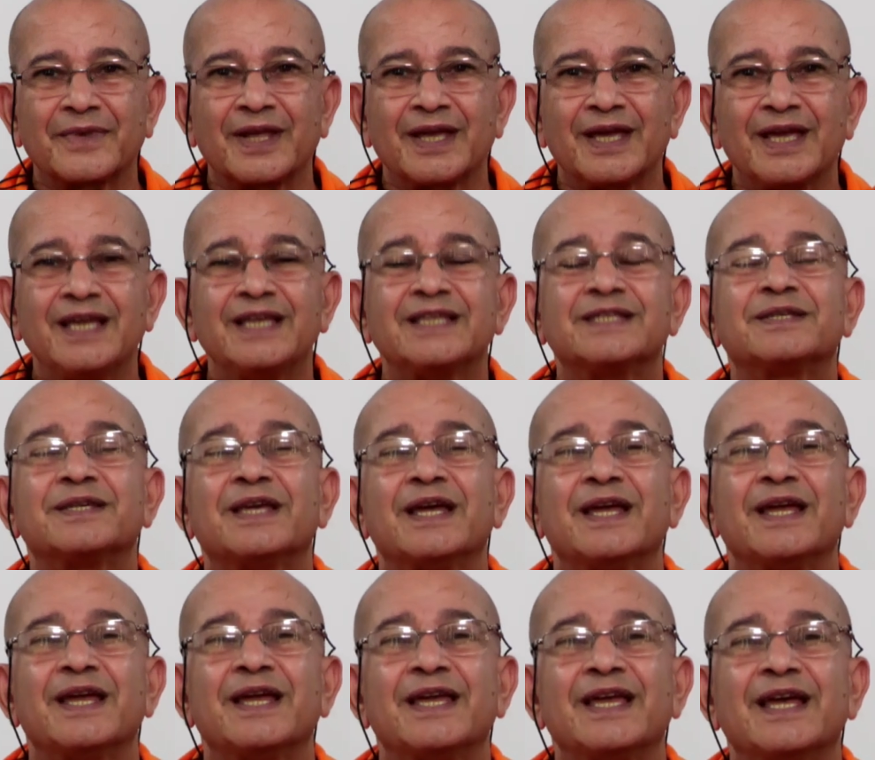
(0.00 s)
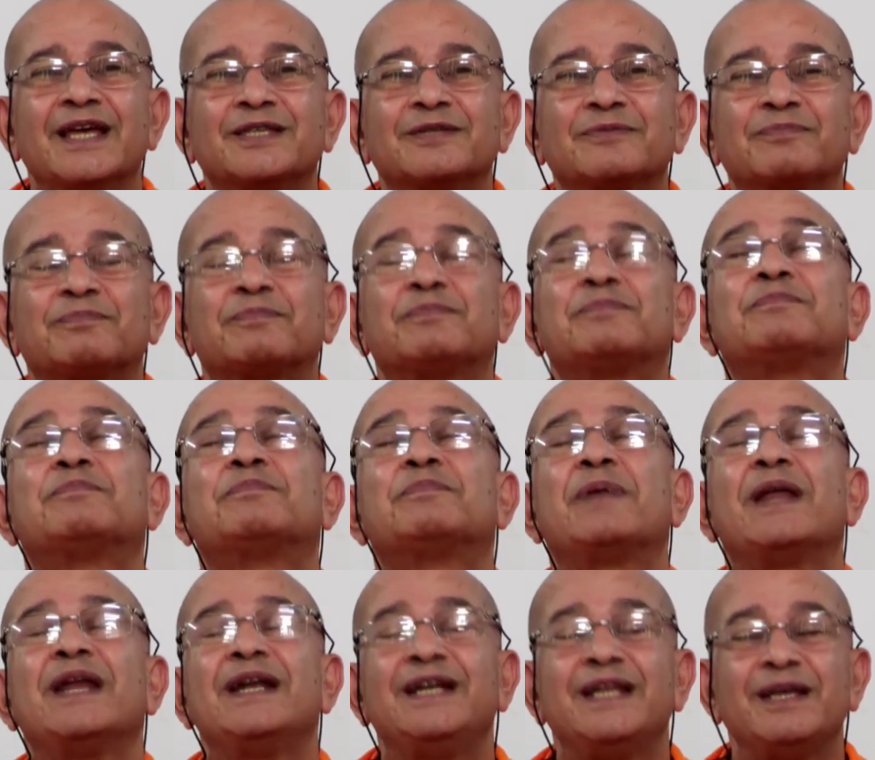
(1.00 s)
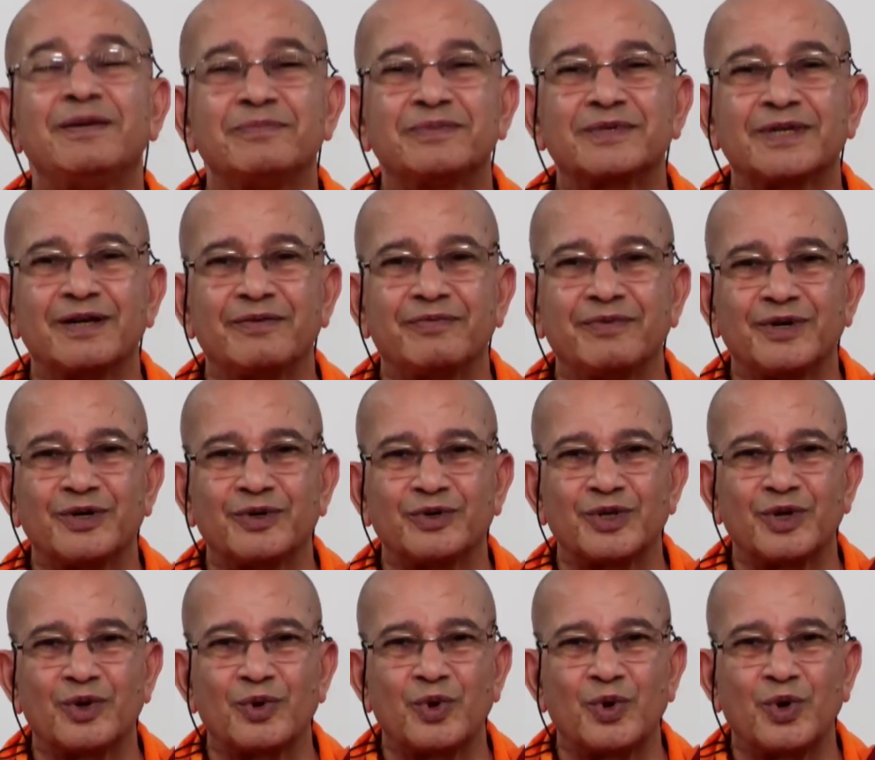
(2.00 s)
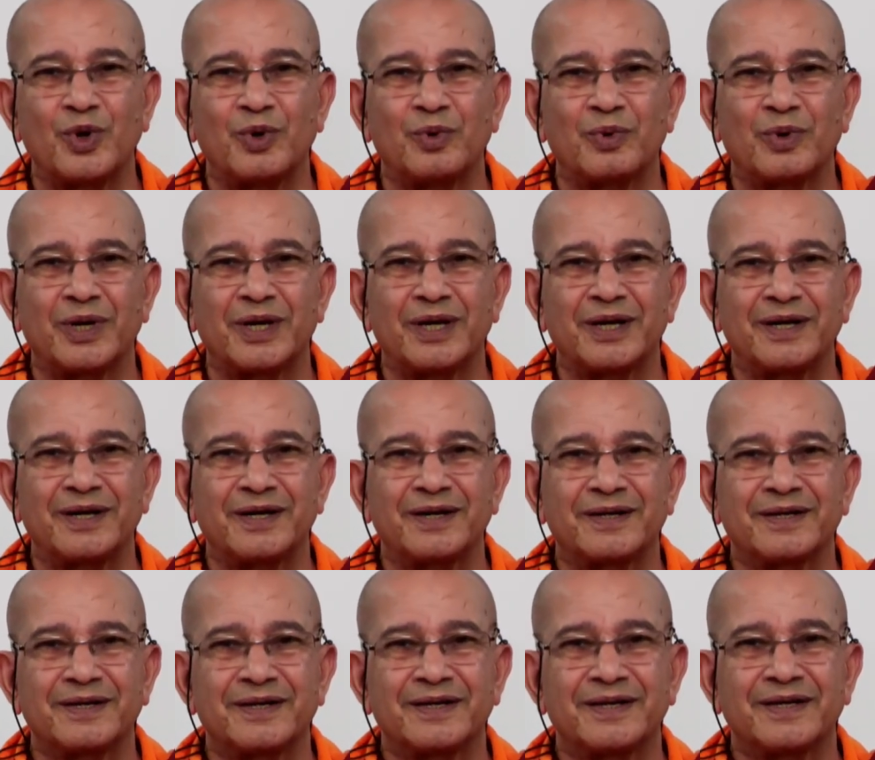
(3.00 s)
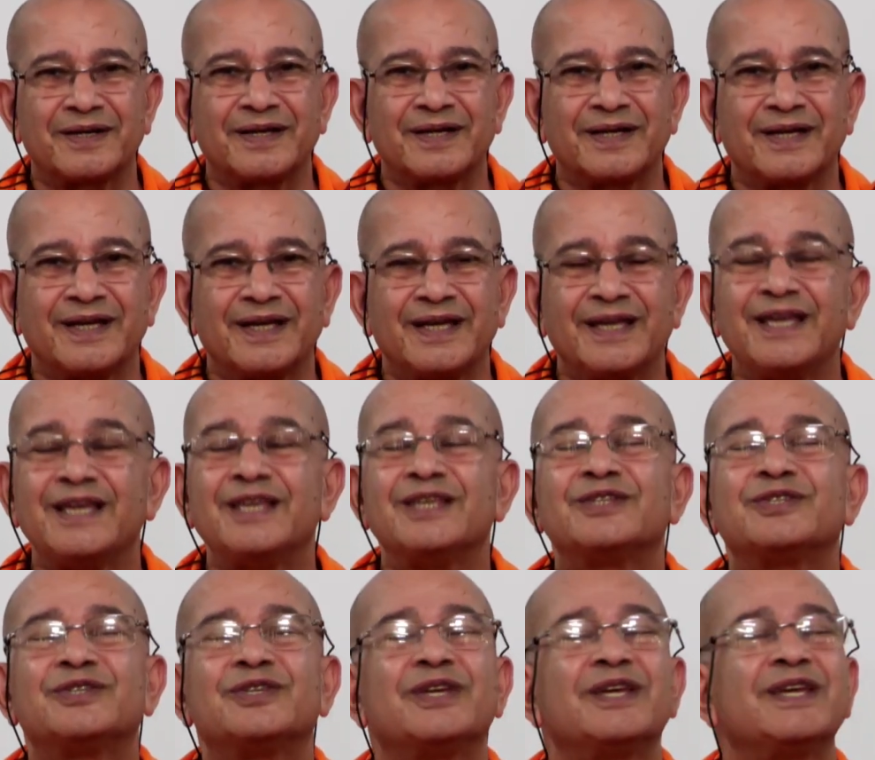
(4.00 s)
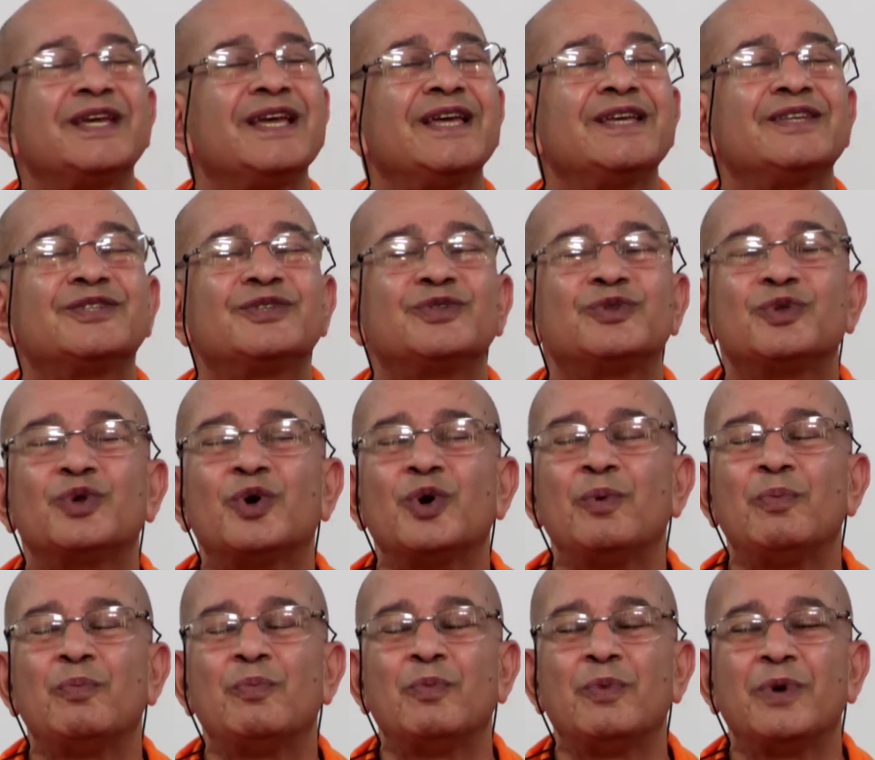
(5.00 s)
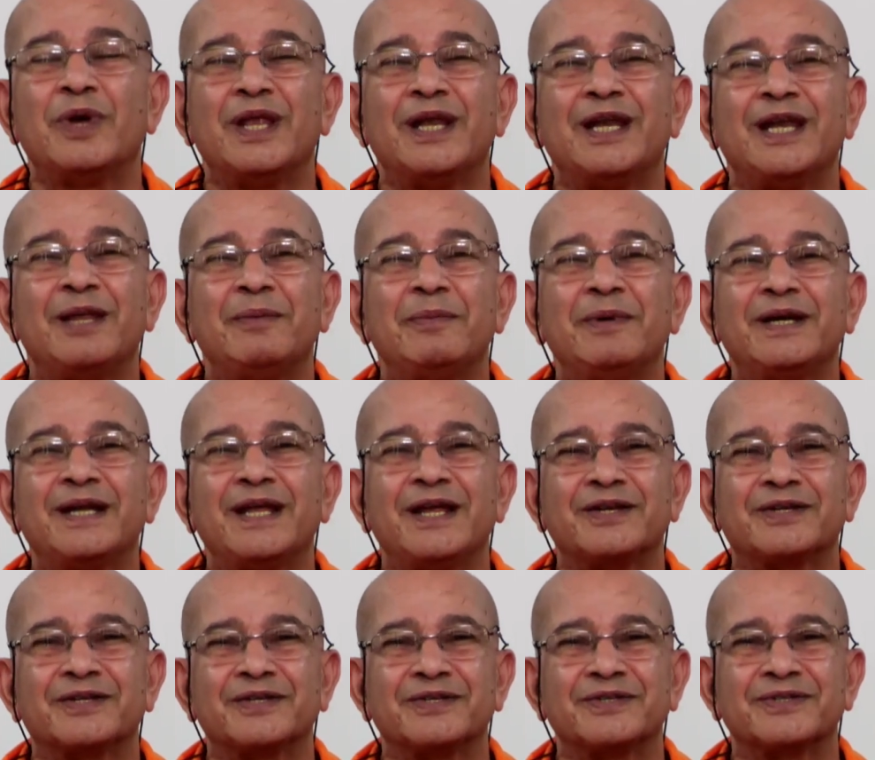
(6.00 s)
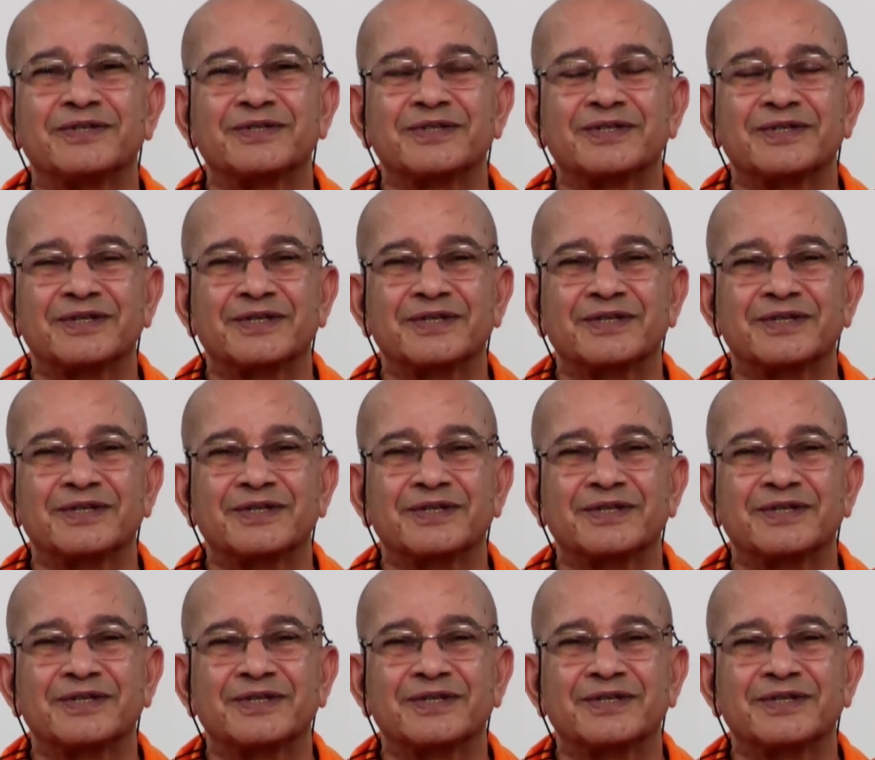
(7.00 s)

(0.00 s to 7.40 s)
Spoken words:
He has spread himself into the whole world. He has no limitations.